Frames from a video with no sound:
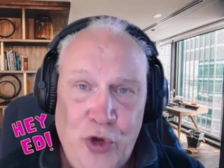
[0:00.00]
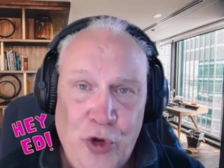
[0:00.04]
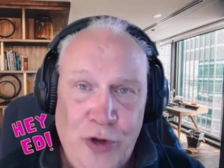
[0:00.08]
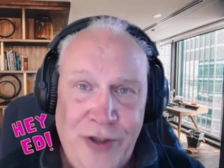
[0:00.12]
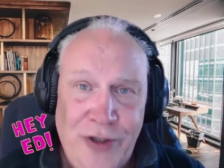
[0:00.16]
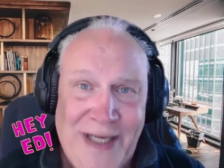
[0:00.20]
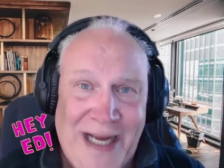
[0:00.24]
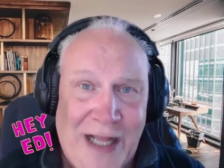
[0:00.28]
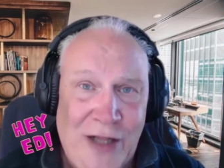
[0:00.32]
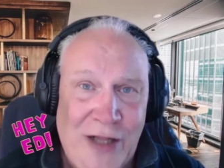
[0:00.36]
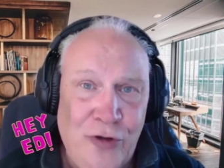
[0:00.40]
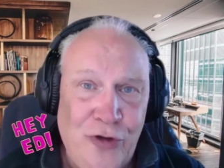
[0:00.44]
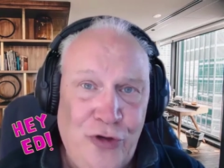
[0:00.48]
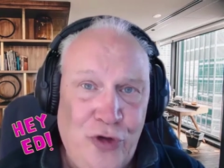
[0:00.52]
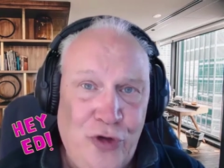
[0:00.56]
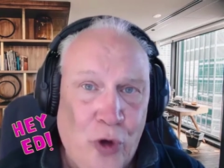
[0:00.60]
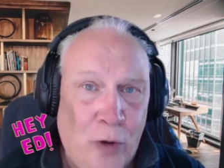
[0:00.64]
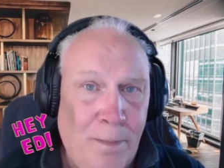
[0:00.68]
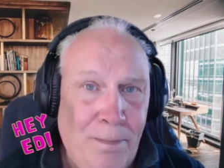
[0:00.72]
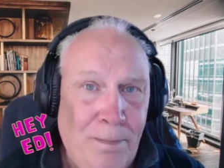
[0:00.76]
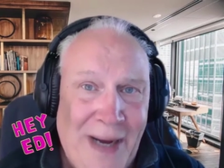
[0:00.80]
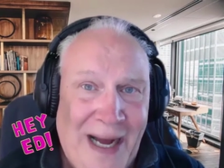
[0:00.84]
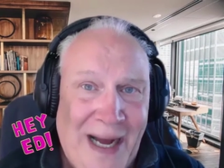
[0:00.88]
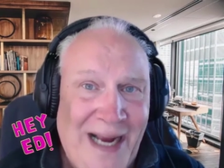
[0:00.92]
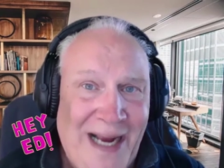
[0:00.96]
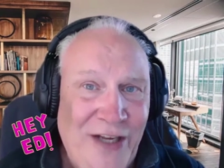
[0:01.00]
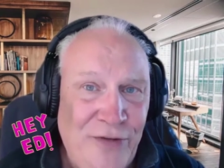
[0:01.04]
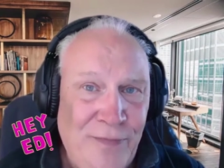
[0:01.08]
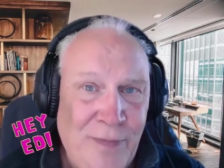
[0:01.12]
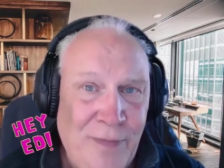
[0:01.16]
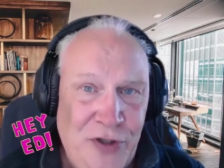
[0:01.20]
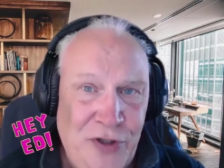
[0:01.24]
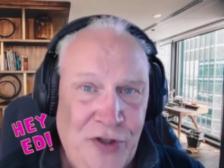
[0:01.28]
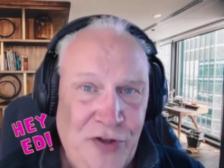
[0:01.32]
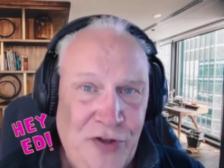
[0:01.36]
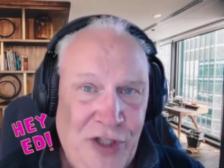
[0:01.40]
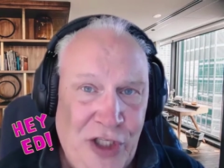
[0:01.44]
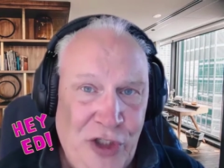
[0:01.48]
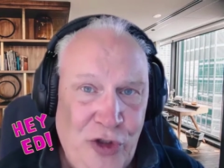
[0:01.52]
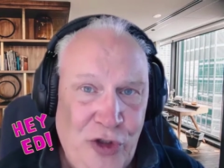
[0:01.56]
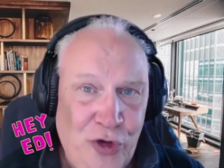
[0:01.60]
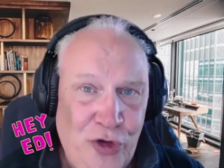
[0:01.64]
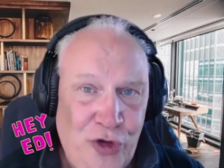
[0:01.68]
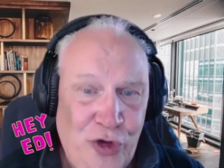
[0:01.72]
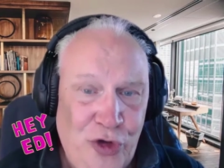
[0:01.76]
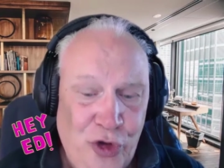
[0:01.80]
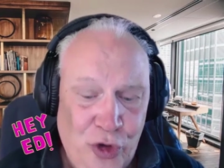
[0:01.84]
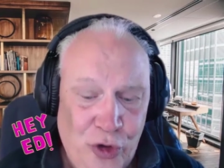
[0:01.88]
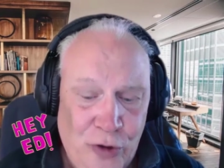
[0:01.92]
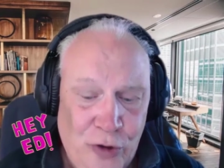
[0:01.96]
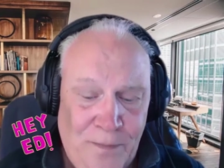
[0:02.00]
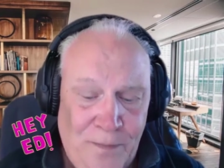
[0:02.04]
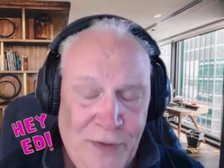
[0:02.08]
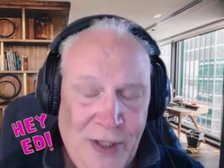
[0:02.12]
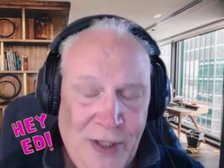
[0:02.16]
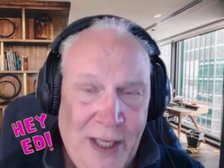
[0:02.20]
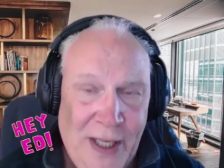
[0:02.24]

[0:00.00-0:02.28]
Your dollars don't buy as much as they used to.